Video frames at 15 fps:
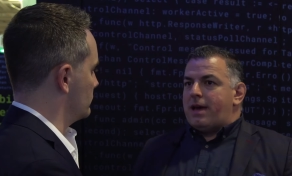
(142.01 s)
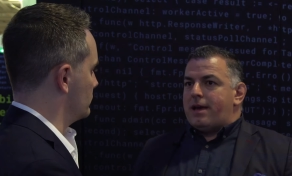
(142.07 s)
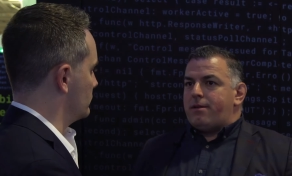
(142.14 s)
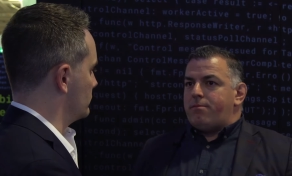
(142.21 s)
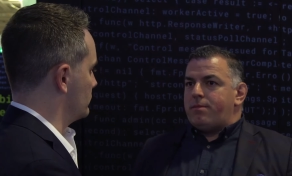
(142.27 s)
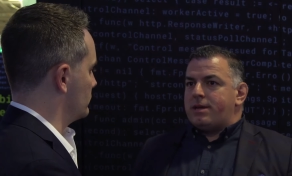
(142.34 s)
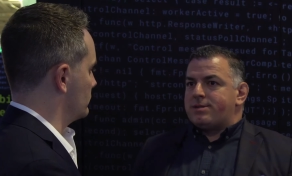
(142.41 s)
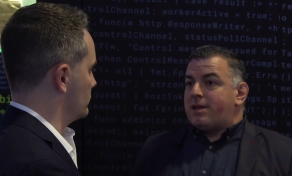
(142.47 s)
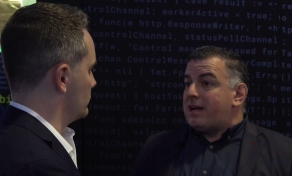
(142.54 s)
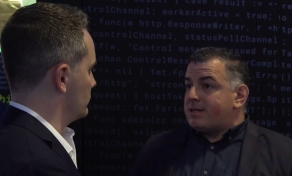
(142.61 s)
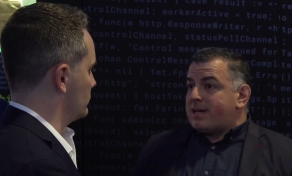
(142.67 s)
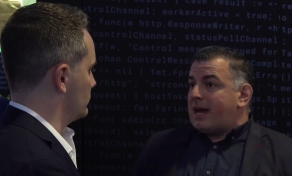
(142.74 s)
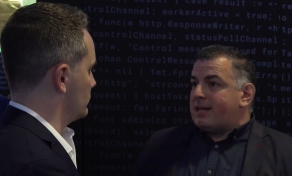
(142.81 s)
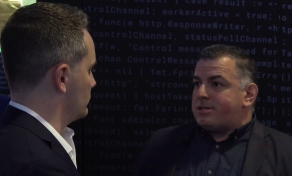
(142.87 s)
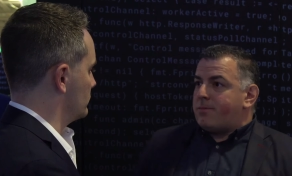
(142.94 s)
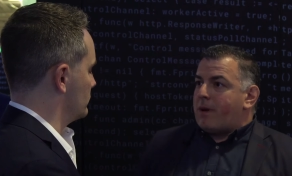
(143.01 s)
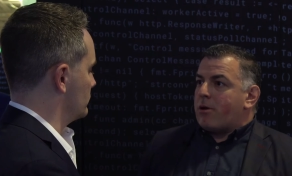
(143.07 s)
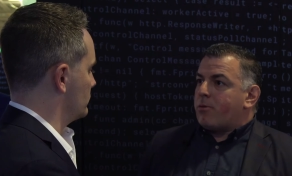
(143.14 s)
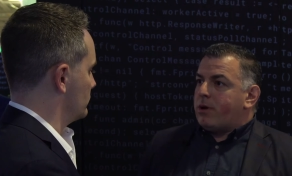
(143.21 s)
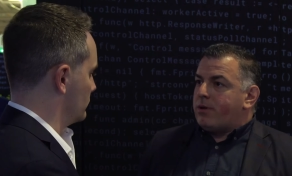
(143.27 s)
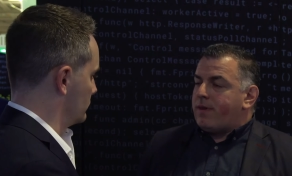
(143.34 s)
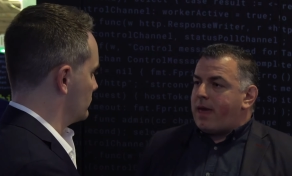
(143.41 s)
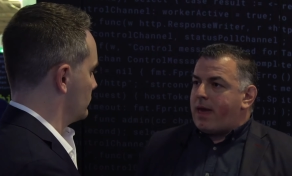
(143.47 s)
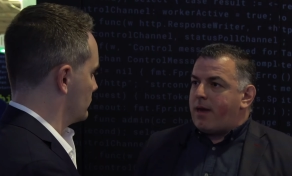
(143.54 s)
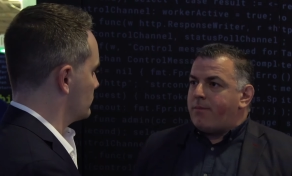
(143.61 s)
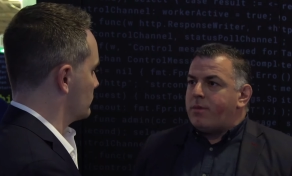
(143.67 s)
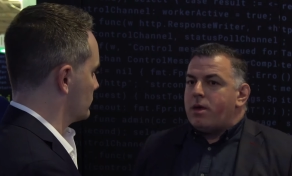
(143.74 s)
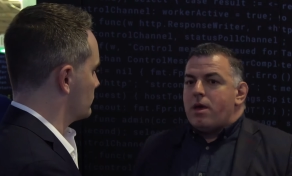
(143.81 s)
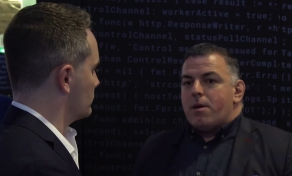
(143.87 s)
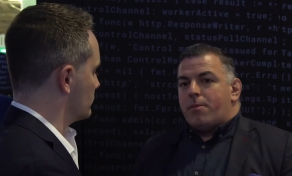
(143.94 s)
Speaker 1: that is not tied to my real name,
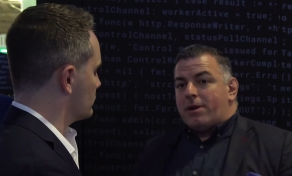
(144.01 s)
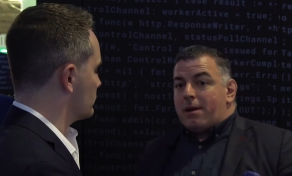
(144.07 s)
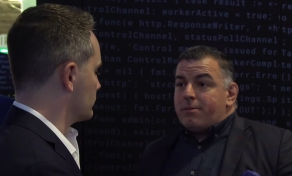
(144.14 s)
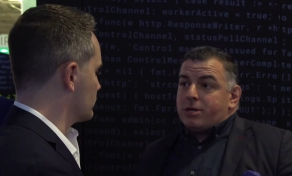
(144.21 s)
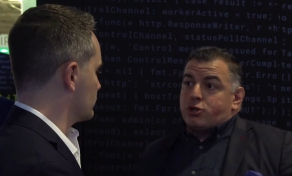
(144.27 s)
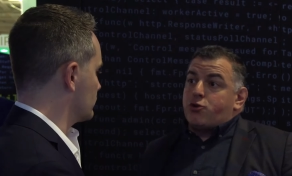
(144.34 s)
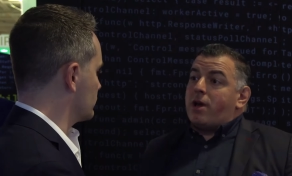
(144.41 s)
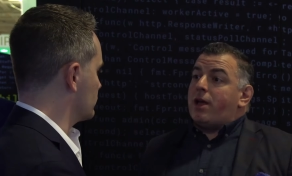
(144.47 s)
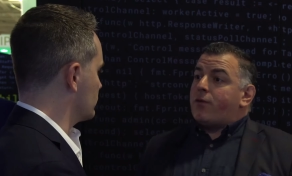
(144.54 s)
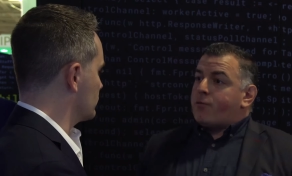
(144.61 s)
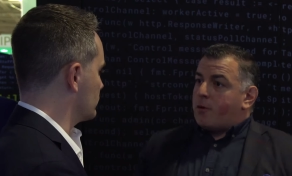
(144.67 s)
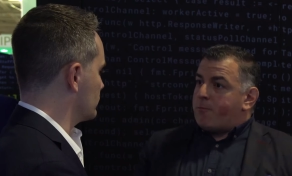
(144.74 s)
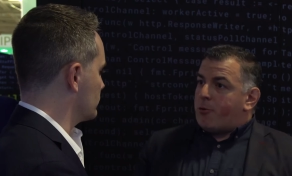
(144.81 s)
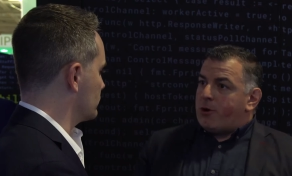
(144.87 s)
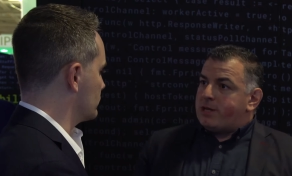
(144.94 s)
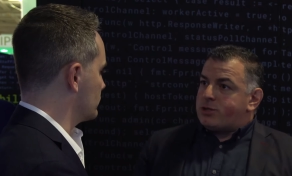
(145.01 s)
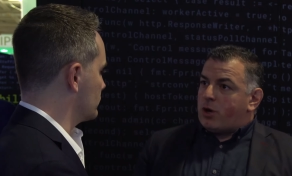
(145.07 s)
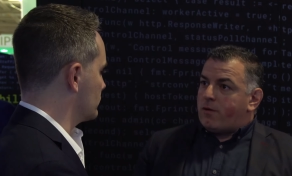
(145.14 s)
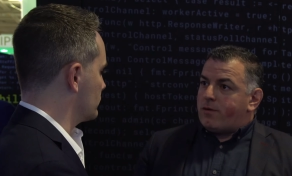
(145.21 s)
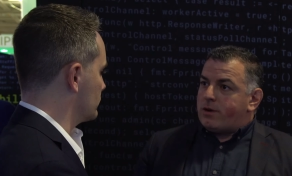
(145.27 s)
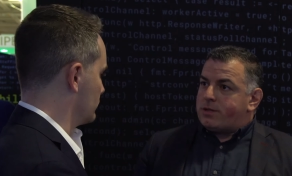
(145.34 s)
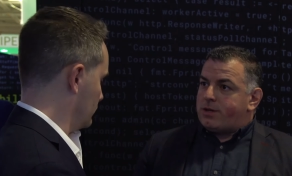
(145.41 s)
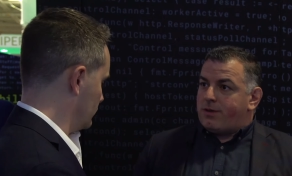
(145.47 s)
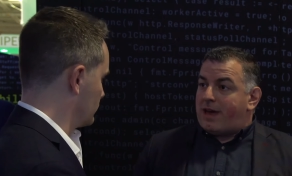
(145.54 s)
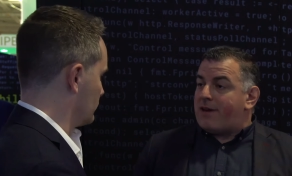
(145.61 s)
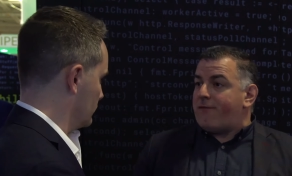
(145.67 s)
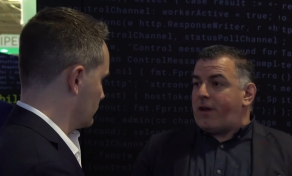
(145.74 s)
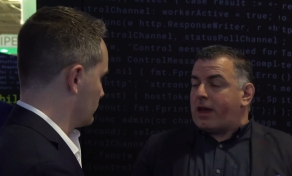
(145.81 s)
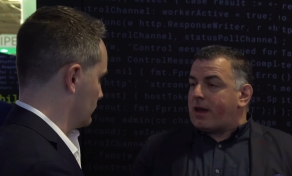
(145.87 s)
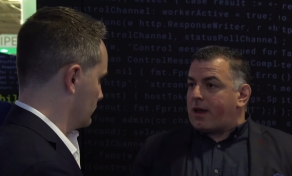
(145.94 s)
but I'm going to transfer points over to
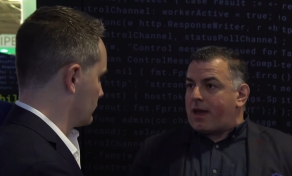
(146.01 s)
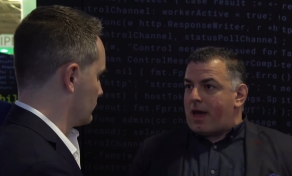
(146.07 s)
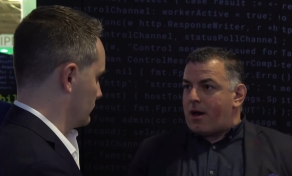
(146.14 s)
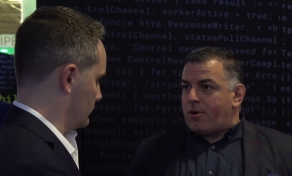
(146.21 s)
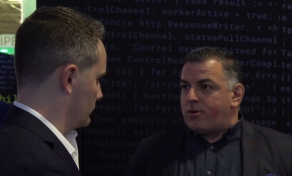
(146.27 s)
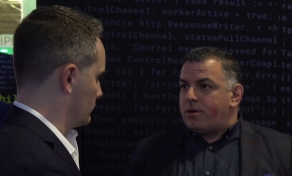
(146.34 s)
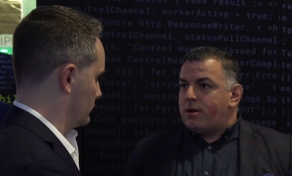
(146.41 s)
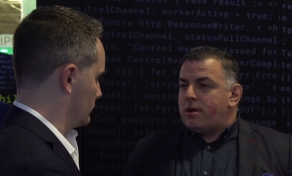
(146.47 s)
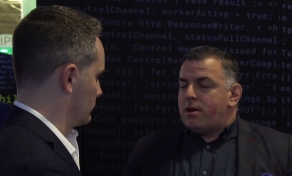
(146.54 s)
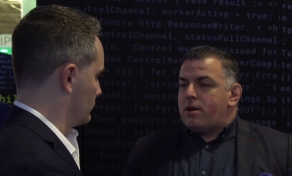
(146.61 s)
that fake account